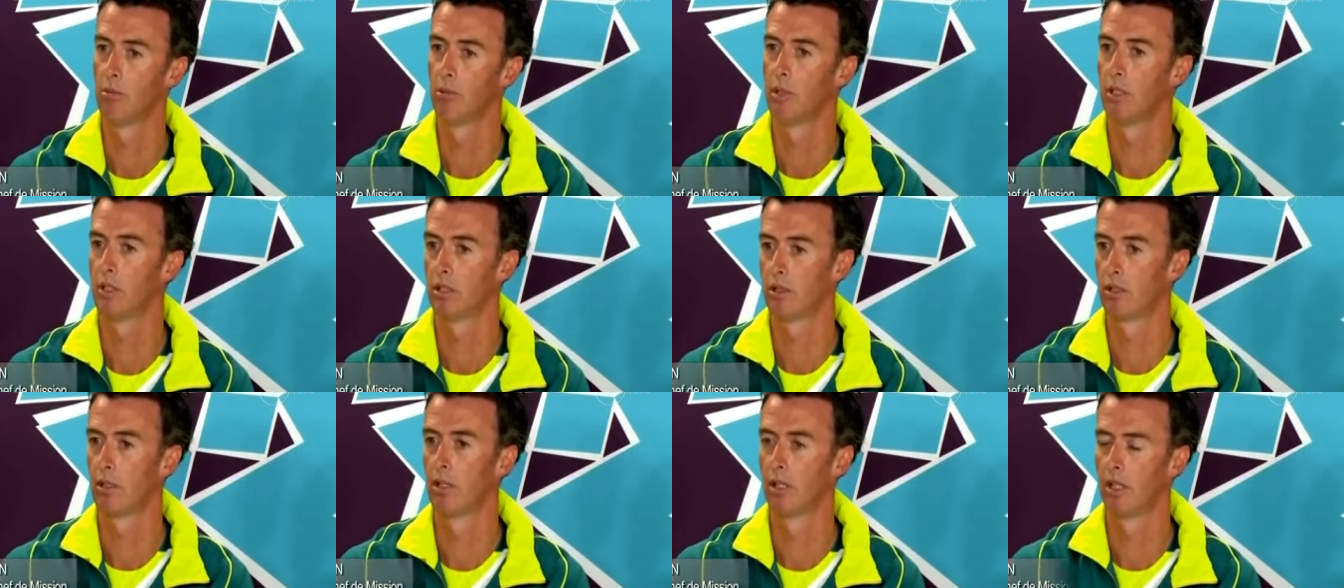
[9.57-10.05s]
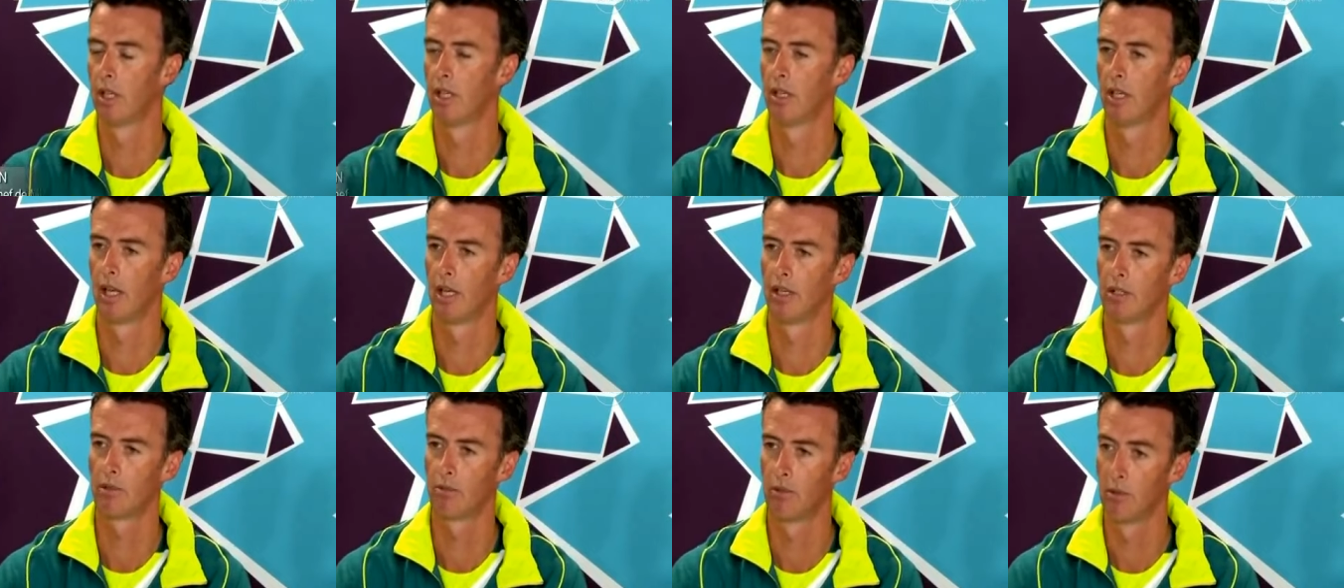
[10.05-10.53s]
which then
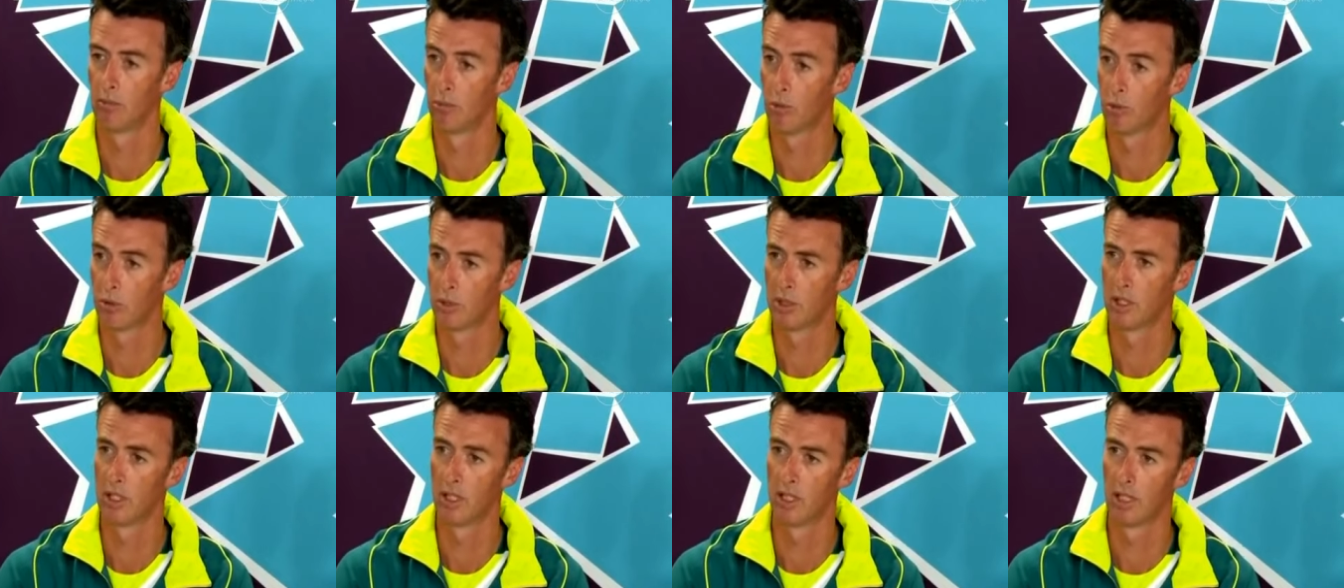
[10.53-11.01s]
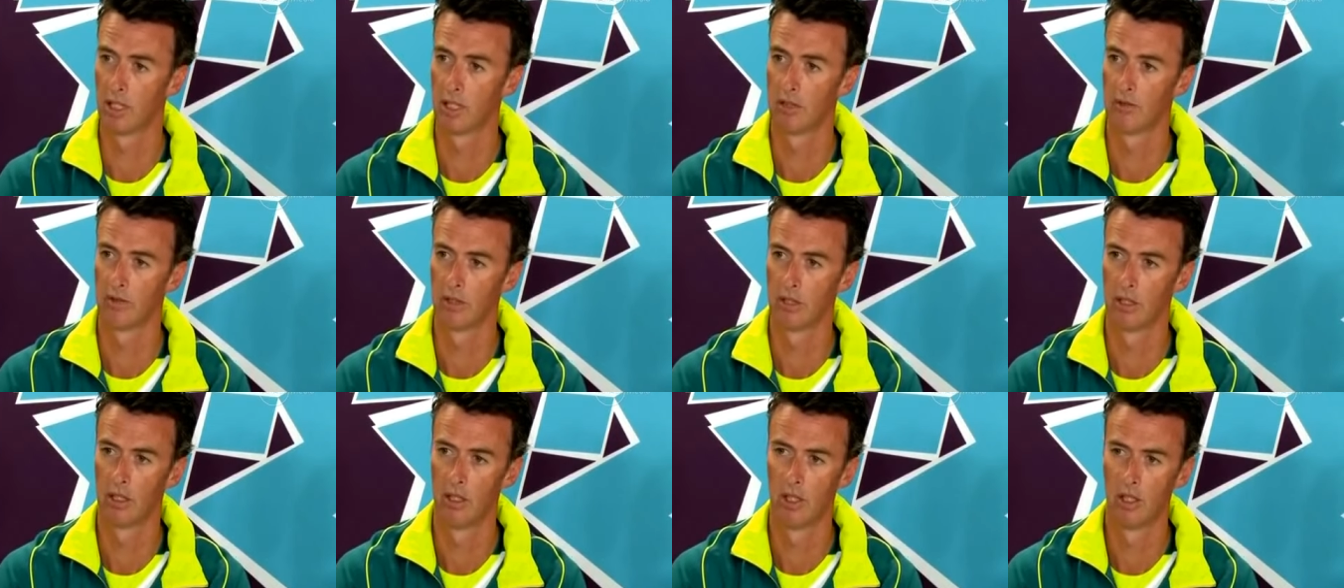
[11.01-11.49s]
has rewards at the end
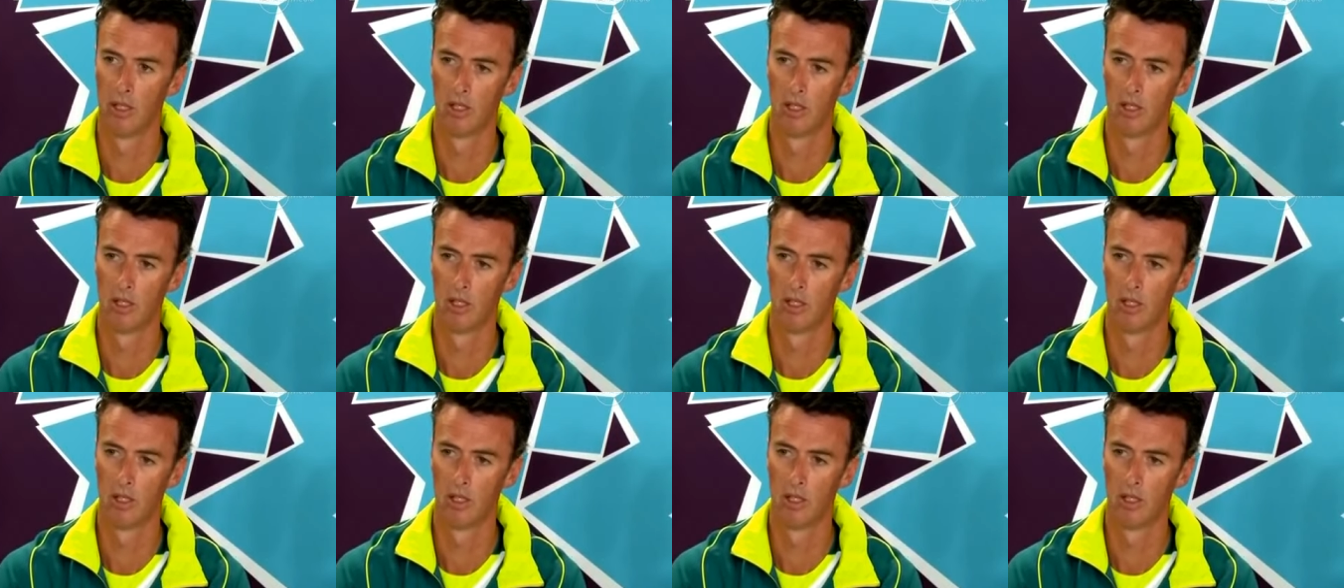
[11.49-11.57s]
of it.